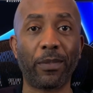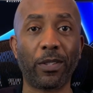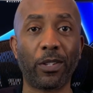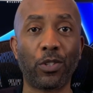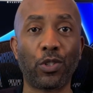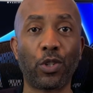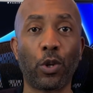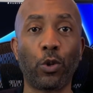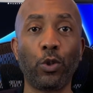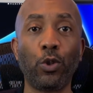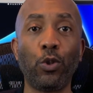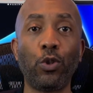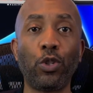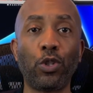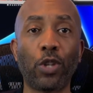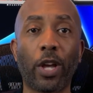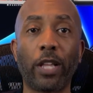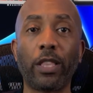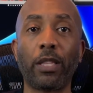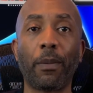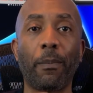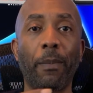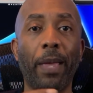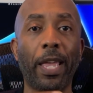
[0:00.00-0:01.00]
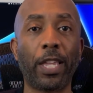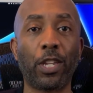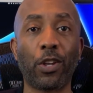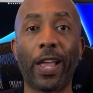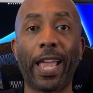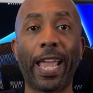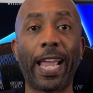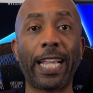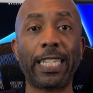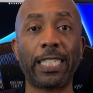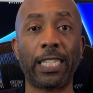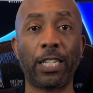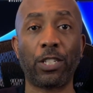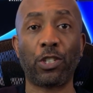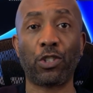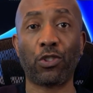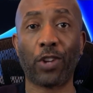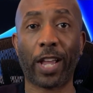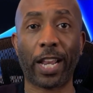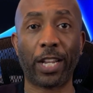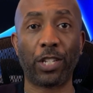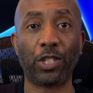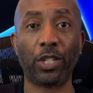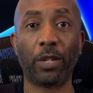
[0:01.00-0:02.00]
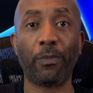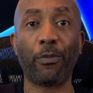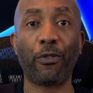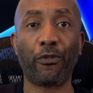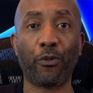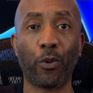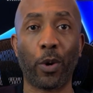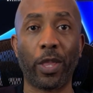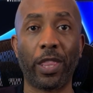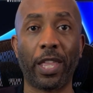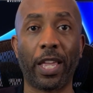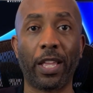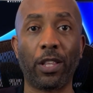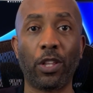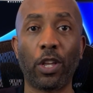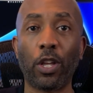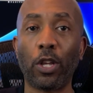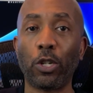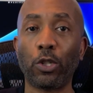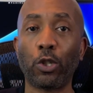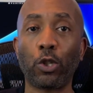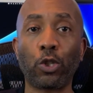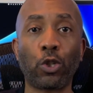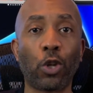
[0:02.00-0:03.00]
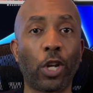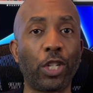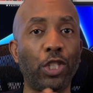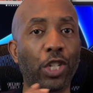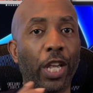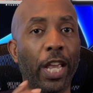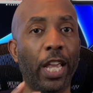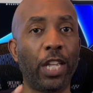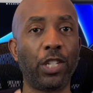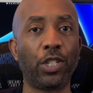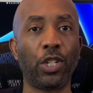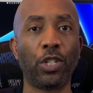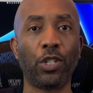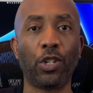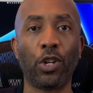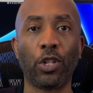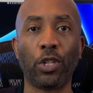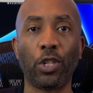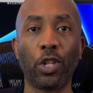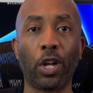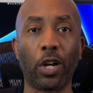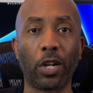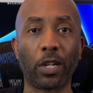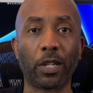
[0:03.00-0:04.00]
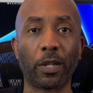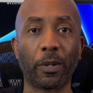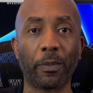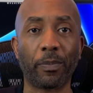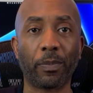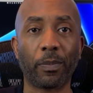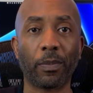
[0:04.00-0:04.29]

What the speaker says: So you start to make your exit strategy before then. So start changing your look.